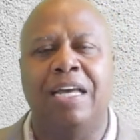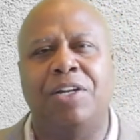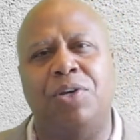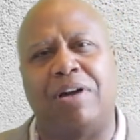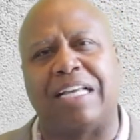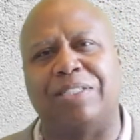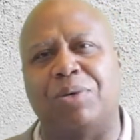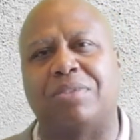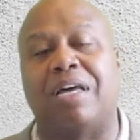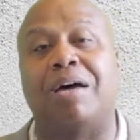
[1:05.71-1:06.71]
Do you guys
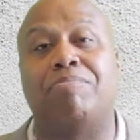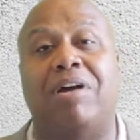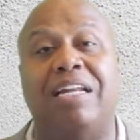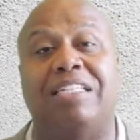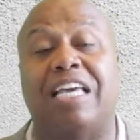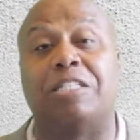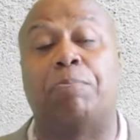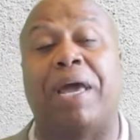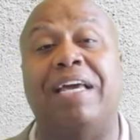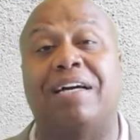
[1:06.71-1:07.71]
know Tom Brady takes
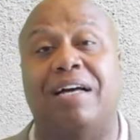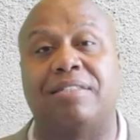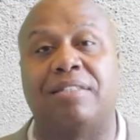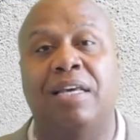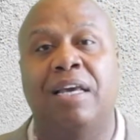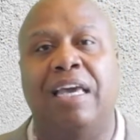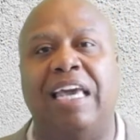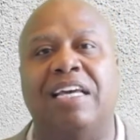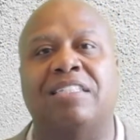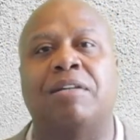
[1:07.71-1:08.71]
pay cuts?
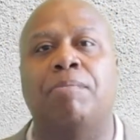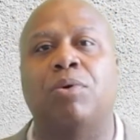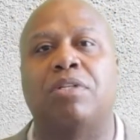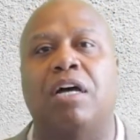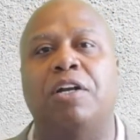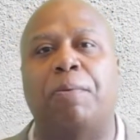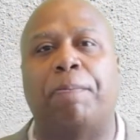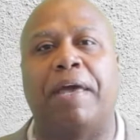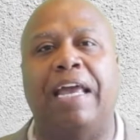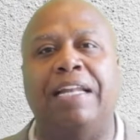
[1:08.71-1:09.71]
He is the most
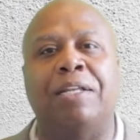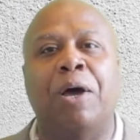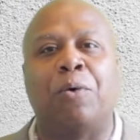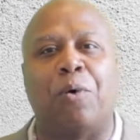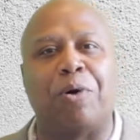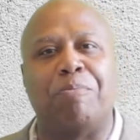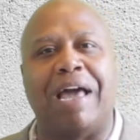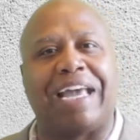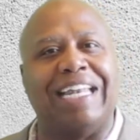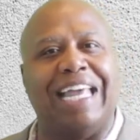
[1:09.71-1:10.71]
underpaid
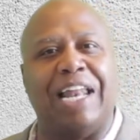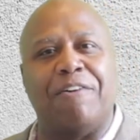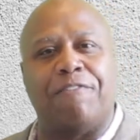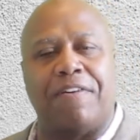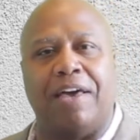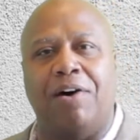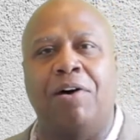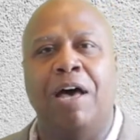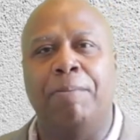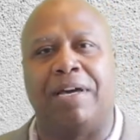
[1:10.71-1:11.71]
quarterback in the
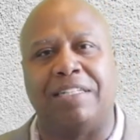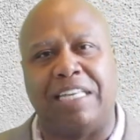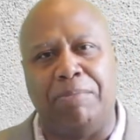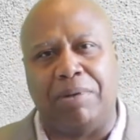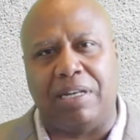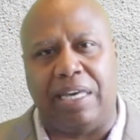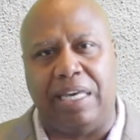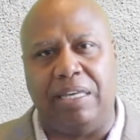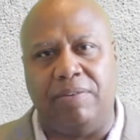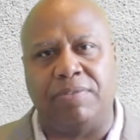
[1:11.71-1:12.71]
NFL because he
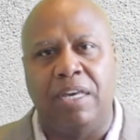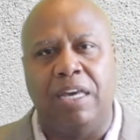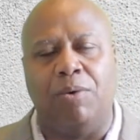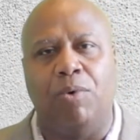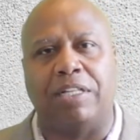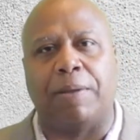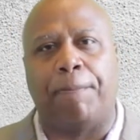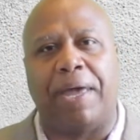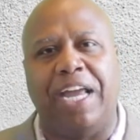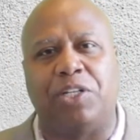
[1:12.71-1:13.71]
believes in what the
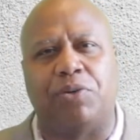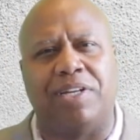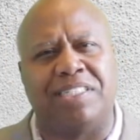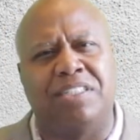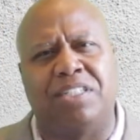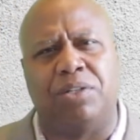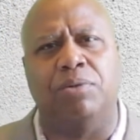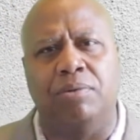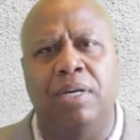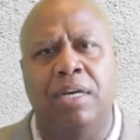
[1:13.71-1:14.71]
Patriots
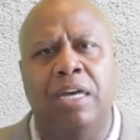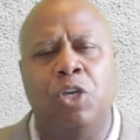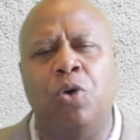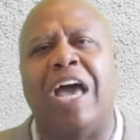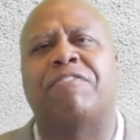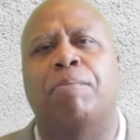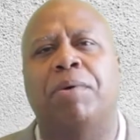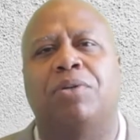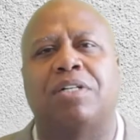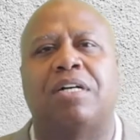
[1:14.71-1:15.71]
do. You have to
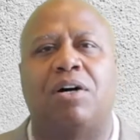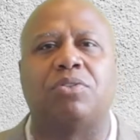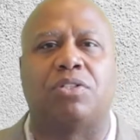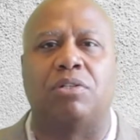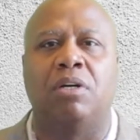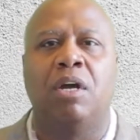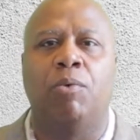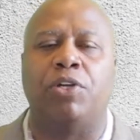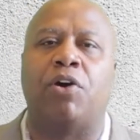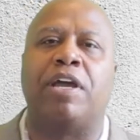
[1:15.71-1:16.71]
build a culture
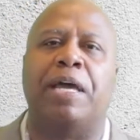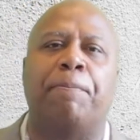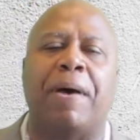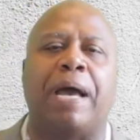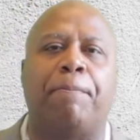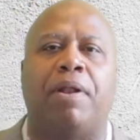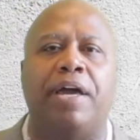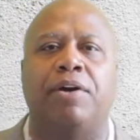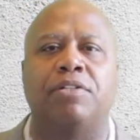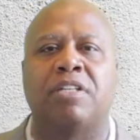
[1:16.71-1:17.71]
where your impact
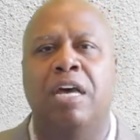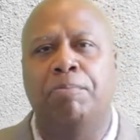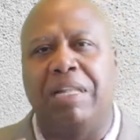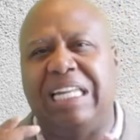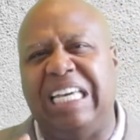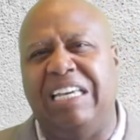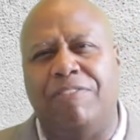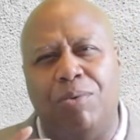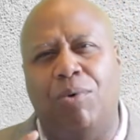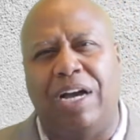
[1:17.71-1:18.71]
players believe
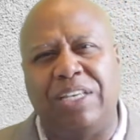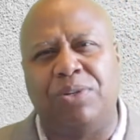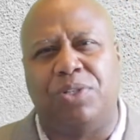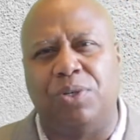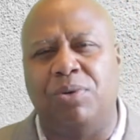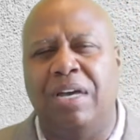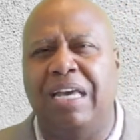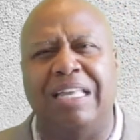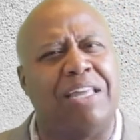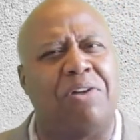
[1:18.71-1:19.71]
in what you do
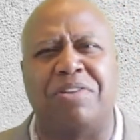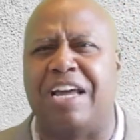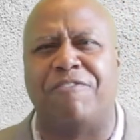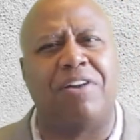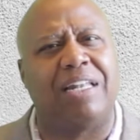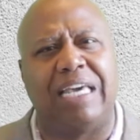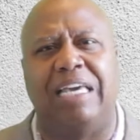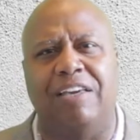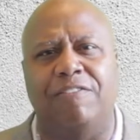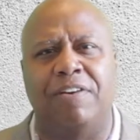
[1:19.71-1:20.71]
and they'll never
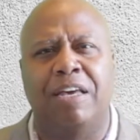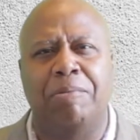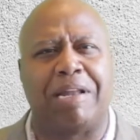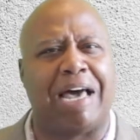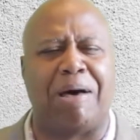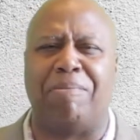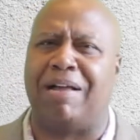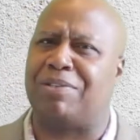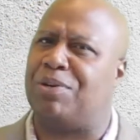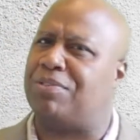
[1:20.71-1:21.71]
leave. But how
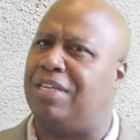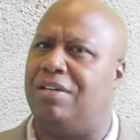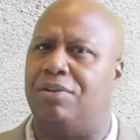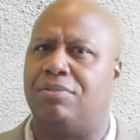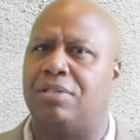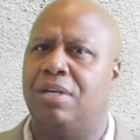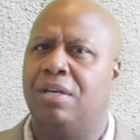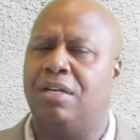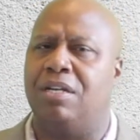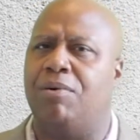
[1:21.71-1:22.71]
about those Eagles?
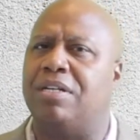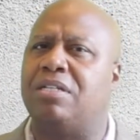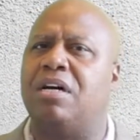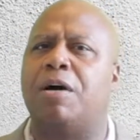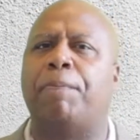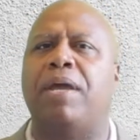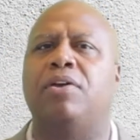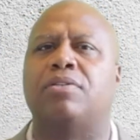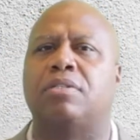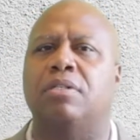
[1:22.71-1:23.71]
You know what? Doug
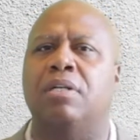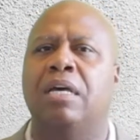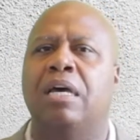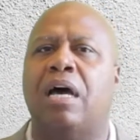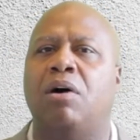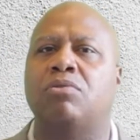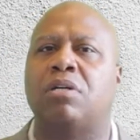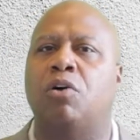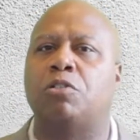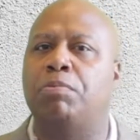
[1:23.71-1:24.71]
Peterson
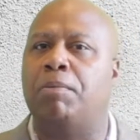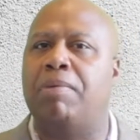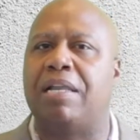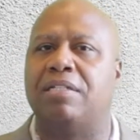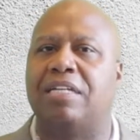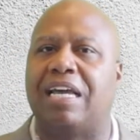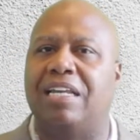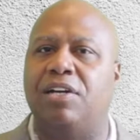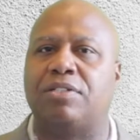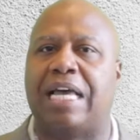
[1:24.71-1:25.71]
outcoached Bill Belichick, and
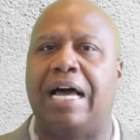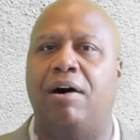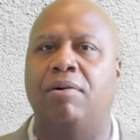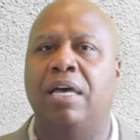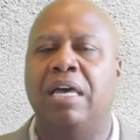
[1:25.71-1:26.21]
here's how.